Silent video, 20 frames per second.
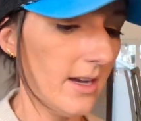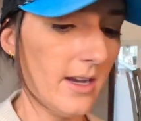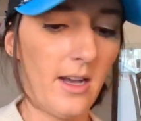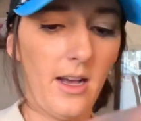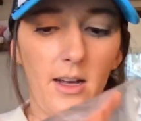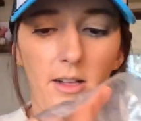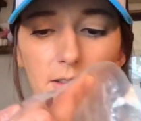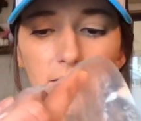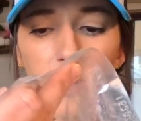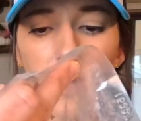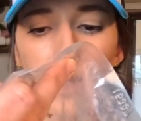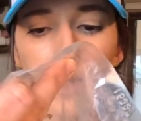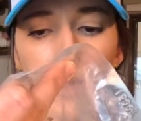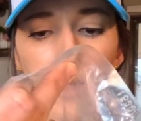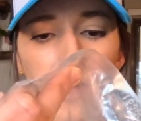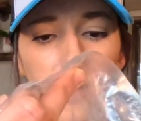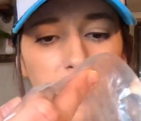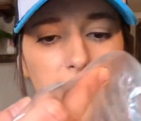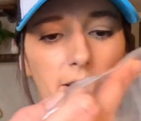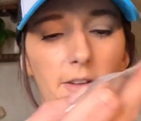a lot
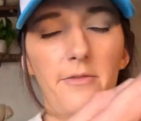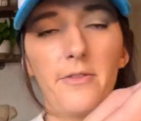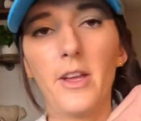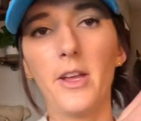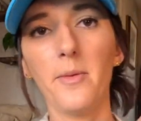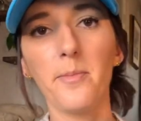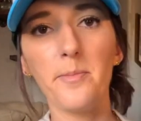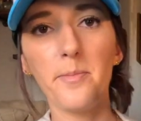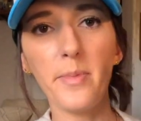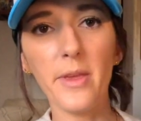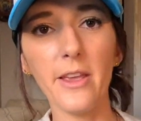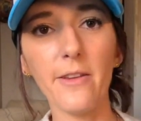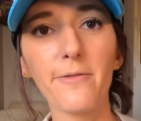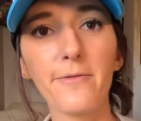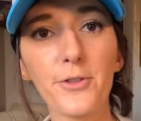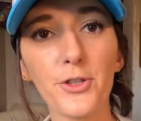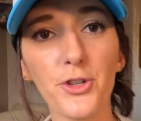of beef